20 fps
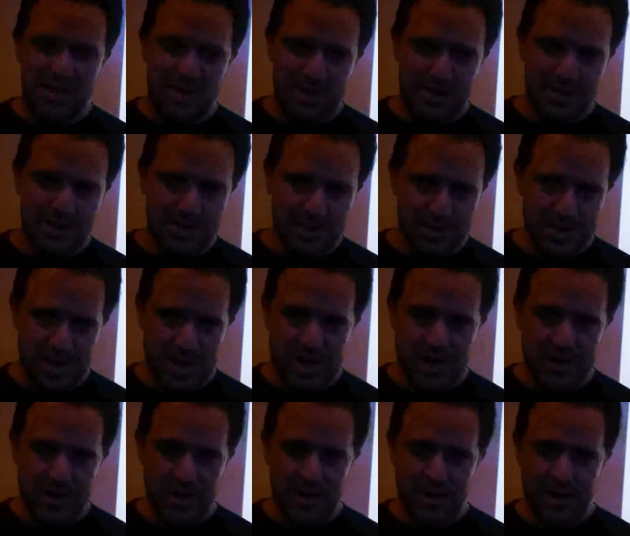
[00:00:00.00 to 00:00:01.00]

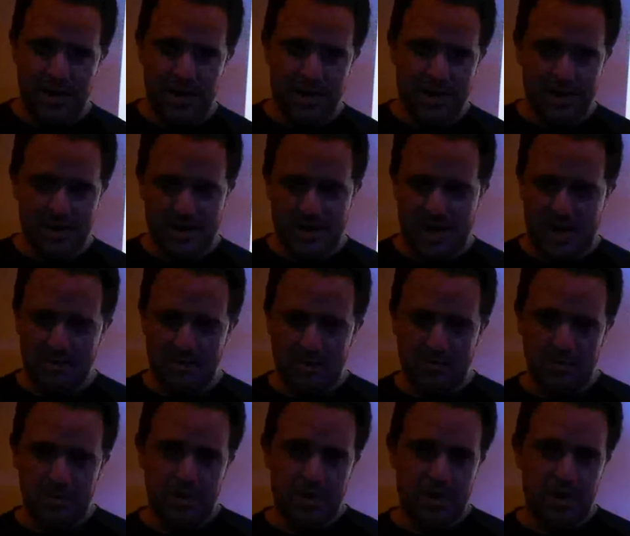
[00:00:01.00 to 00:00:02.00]
exactly like the
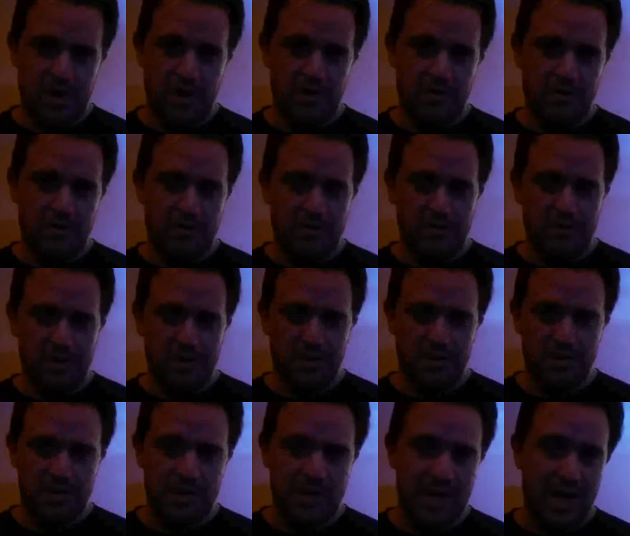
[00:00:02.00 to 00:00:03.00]
comic book character
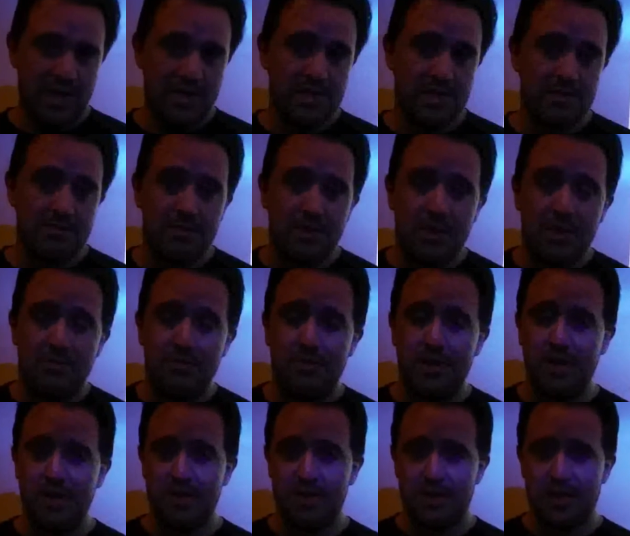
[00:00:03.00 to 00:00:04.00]
rather than cast somebody
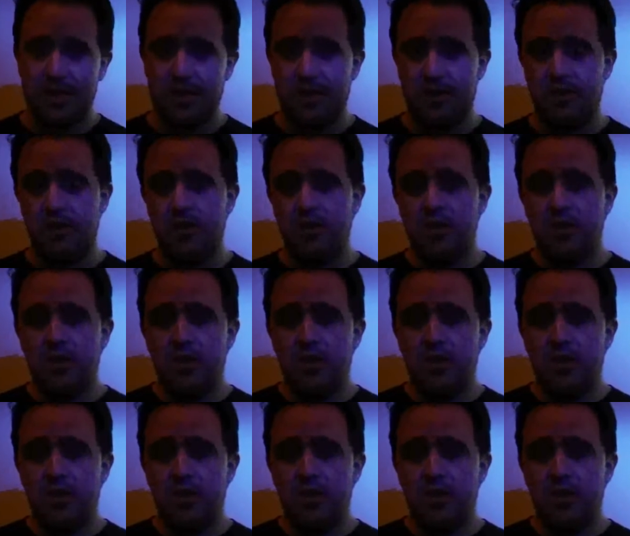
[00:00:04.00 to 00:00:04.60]
based on